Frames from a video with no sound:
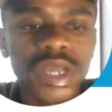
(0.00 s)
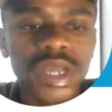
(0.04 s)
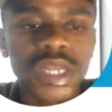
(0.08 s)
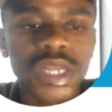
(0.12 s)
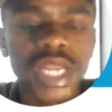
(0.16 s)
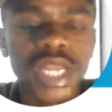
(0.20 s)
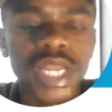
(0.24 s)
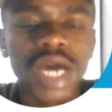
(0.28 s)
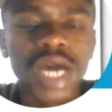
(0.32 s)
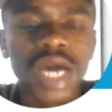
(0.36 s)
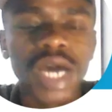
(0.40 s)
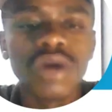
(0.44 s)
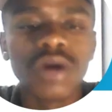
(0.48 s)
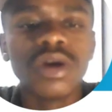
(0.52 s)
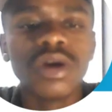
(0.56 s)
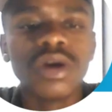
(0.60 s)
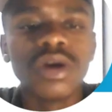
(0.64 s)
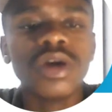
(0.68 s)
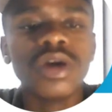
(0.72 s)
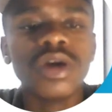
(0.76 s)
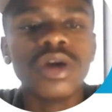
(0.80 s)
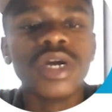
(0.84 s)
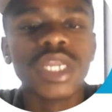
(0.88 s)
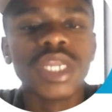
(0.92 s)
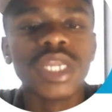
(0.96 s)
Now,
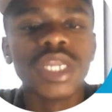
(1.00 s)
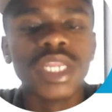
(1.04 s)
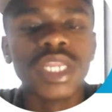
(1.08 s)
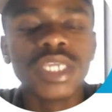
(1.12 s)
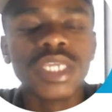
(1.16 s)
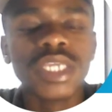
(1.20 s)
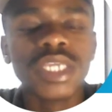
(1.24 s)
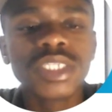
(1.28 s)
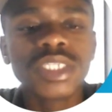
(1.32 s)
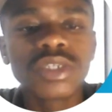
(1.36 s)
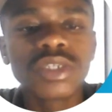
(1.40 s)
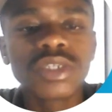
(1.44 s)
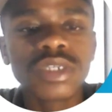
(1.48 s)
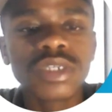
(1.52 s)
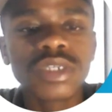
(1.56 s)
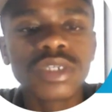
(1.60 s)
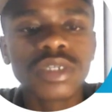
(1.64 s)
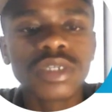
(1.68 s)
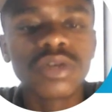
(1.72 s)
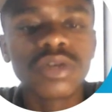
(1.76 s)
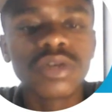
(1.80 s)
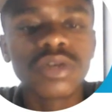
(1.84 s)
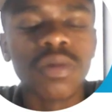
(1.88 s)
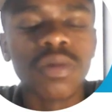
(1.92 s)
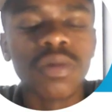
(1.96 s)
these
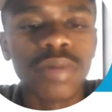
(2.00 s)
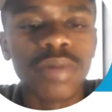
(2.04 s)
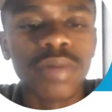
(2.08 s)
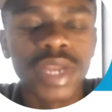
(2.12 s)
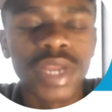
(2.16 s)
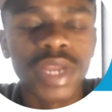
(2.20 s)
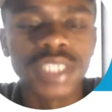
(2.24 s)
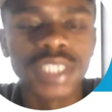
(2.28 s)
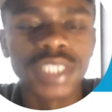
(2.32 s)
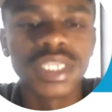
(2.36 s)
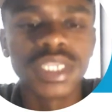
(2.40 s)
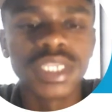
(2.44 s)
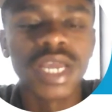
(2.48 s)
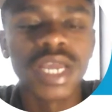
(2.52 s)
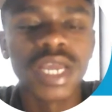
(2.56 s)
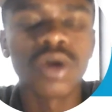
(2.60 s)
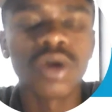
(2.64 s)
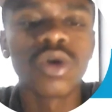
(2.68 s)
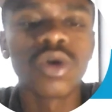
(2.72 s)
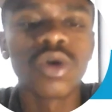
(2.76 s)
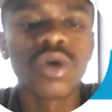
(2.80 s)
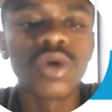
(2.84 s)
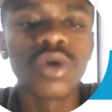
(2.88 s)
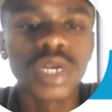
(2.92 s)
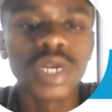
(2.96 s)
components, they are
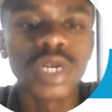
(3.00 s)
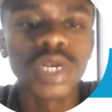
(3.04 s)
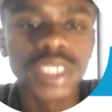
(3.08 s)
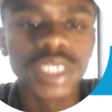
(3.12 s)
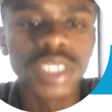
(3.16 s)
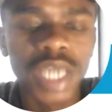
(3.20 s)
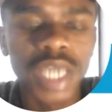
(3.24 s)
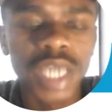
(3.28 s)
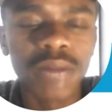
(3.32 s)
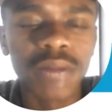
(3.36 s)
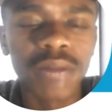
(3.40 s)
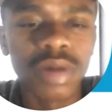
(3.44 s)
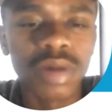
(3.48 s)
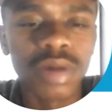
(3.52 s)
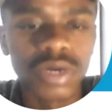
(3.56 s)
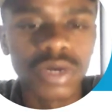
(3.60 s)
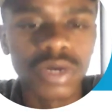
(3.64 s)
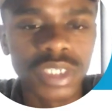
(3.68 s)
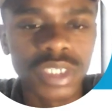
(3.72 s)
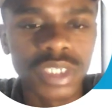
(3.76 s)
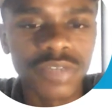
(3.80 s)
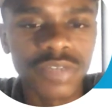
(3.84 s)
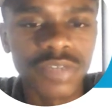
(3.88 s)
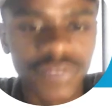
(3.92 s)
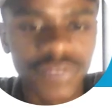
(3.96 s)
called
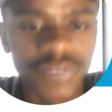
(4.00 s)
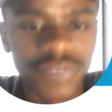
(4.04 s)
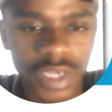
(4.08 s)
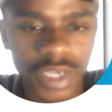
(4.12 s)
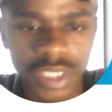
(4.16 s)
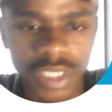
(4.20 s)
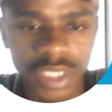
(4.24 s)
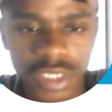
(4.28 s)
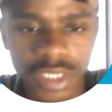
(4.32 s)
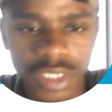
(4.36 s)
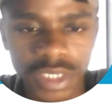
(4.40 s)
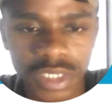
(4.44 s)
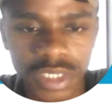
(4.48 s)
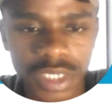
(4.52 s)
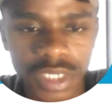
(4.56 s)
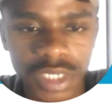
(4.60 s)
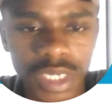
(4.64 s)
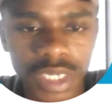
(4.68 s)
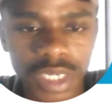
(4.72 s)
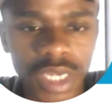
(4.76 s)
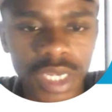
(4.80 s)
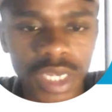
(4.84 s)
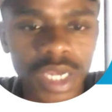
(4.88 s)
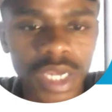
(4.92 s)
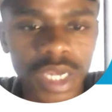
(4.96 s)
abiotic factors.
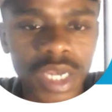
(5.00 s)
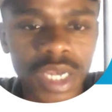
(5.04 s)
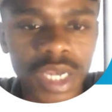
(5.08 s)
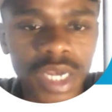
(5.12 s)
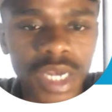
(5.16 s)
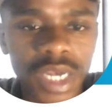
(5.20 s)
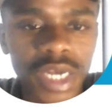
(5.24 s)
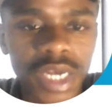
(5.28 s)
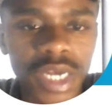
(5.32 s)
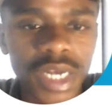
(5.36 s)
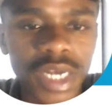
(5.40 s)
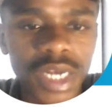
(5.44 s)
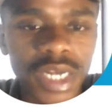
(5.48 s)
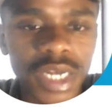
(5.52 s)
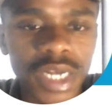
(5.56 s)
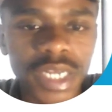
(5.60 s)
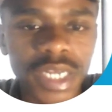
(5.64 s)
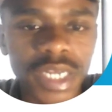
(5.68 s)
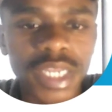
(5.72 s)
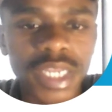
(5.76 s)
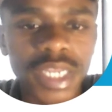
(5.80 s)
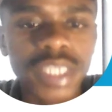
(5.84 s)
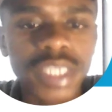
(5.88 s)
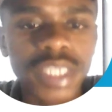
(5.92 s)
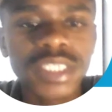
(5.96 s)

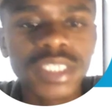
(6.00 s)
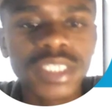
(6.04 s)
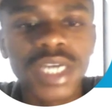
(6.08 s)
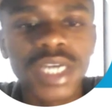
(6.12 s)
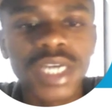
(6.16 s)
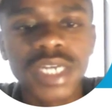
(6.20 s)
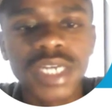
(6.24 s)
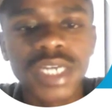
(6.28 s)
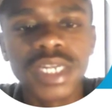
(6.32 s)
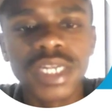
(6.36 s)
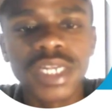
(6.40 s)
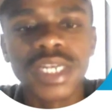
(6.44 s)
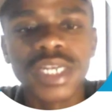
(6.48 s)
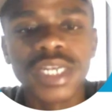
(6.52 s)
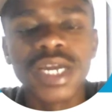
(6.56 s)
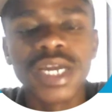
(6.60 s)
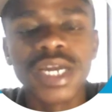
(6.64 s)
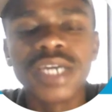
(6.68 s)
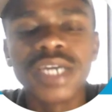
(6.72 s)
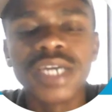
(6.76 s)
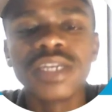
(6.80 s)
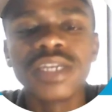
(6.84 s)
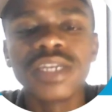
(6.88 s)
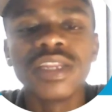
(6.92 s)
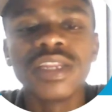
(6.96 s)
These are the
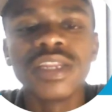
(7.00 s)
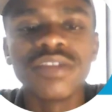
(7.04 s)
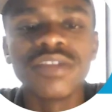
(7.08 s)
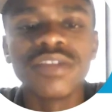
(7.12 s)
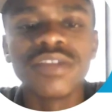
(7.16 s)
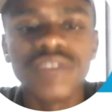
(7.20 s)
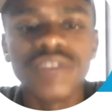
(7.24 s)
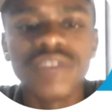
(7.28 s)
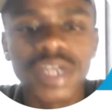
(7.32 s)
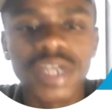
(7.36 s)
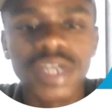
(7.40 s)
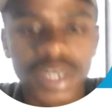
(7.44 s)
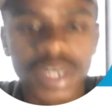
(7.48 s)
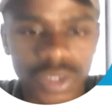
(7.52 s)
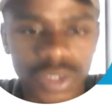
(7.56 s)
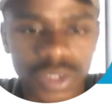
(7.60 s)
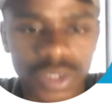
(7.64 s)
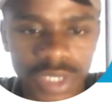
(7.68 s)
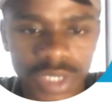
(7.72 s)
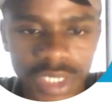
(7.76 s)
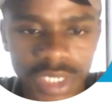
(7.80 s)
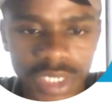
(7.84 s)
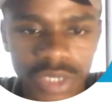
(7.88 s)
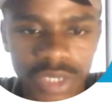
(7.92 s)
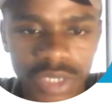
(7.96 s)
non-living
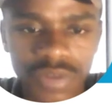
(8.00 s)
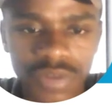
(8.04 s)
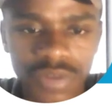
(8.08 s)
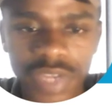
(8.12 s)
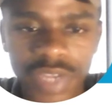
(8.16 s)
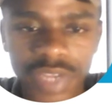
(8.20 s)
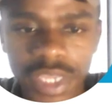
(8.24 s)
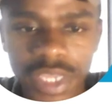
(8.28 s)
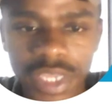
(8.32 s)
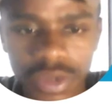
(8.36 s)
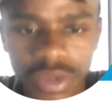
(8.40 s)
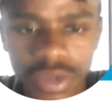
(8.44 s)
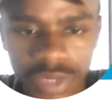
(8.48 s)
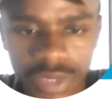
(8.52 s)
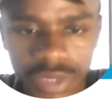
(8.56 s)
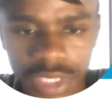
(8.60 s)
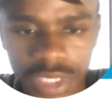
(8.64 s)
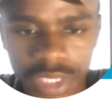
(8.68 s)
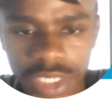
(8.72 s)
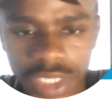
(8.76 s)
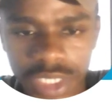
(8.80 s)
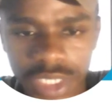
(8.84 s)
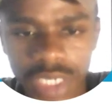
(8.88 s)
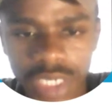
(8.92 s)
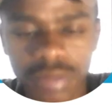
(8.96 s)
resources of the
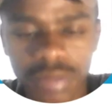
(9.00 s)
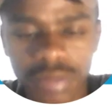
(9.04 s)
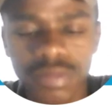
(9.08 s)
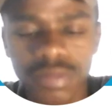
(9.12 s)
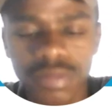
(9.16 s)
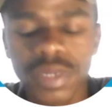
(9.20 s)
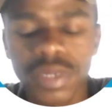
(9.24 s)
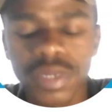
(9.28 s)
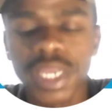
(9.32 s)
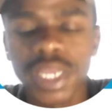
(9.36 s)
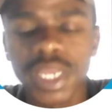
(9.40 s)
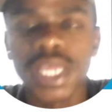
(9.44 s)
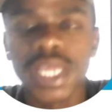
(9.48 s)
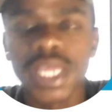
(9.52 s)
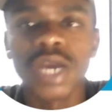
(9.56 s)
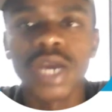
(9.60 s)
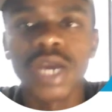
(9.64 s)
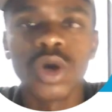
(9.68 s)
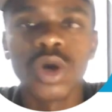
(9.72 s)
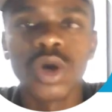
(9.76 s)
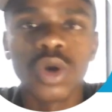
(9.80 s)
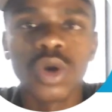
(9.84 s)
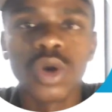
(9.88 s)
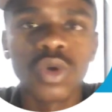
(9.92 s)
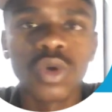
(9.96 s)
ecosystem. They are
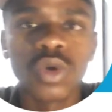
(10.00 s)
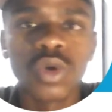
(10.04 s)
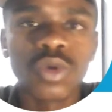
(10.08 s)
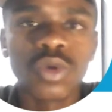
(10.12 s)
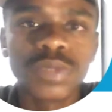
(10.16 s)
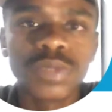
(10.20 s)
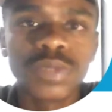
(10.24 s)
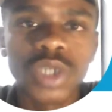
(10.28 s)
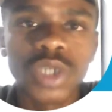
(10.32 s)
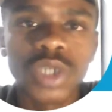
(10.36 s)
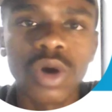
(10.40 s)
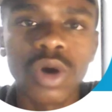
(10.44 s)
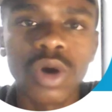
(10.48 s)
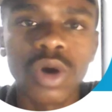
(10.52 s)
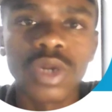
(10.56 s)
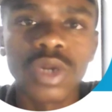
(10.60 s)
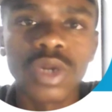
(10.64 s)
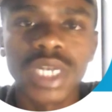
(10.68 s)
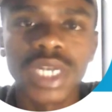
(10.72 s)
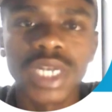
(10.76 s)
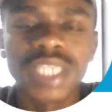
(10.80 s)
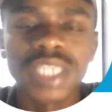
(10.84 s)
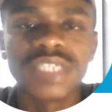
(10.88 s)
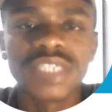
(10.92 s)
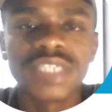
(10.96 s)
grouped or
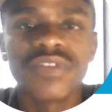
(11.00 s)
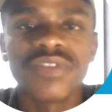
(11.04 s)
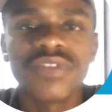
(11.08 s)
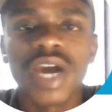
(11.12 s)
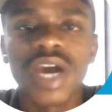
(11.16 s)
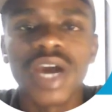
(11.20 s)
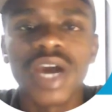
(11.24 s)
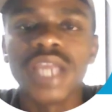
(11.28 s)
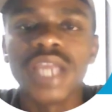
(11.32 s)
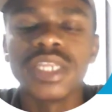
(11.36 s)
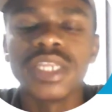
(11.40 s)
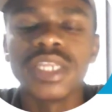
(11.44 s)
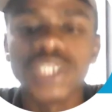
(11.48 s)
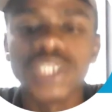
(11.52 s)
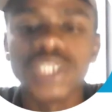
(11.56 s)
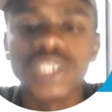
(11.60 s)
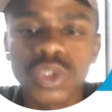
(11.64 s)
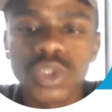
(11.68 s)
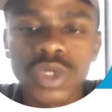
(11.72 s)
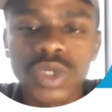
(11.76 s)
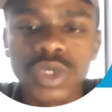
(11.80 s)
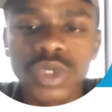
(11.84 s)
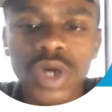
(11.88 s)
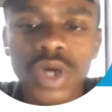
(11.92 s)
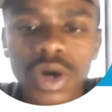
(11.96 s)
classified
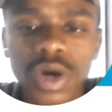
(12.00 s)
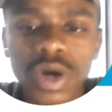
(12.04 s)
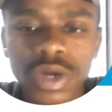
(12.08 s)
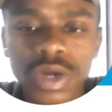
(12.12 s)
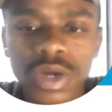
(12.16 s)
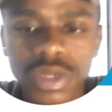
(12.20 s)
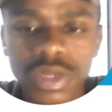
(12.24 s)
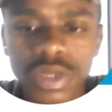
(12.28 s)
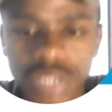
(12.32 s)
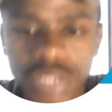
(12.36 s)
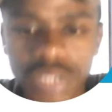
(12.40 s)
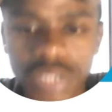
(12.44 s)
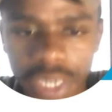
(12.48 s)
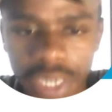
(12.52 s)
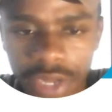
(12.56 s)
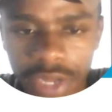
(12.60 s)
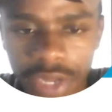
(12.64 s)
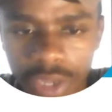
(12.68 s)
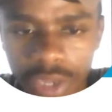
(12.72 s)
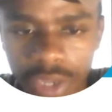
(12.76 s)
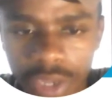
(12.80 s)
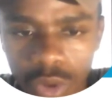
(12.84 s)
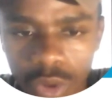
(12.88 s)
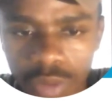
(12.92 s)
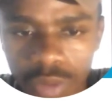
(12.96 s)
into three
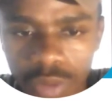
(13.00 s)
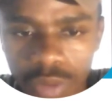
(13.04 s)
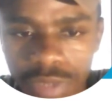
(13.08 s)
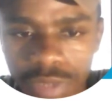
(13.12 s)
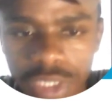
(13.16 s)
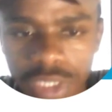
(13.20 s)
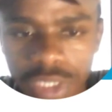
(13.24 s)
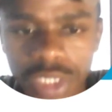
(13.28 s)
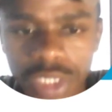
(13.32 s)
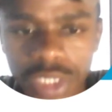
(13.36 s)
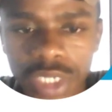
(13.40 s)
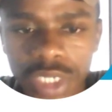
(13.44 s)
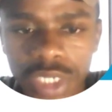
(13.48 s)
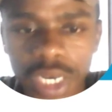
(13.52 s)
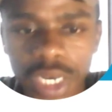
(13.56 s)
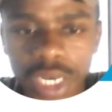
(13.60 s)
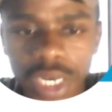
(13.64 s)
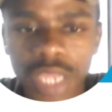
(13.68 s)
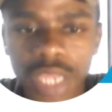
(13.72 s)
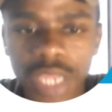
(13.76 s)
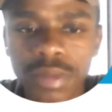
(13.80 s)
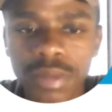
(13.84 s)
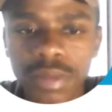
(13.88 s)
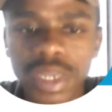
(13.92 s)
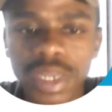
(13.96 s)
groups,
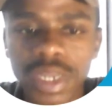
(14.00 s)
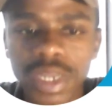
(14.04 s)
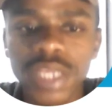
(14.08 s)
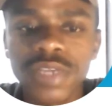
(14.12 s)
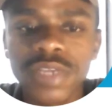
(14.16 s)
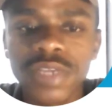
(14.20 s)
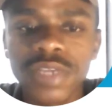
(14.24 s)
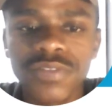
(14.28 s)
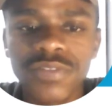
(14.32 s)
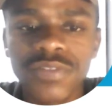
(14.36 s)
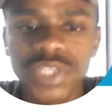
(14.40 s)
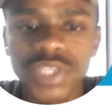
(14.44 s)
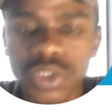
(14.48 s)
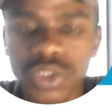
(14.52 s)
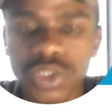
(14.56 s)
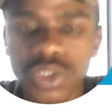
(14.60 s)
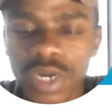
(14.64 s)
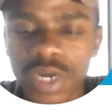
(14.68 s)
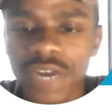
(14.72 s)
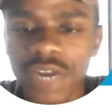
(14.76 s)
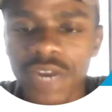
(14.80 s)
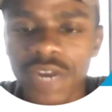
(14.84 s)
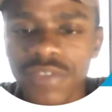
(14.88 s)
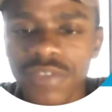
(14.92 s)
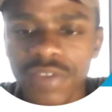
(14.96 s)
namely
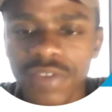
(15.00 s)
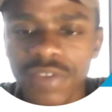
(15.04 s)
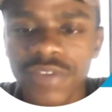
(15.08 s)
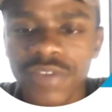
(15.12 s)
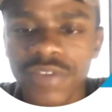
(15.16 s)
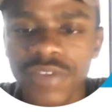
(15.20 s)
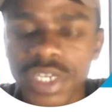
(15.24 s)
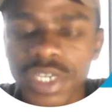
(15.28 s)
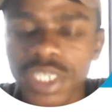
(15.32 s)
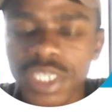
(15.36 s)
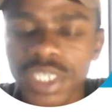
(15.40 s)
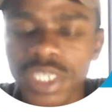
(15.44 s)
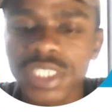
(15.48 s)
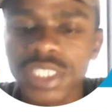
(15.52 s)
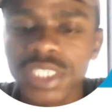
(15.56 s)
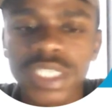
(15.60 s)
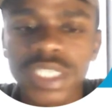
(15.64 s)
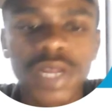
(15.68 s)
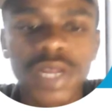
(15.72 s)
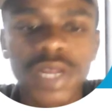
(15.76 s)
physiographic factors,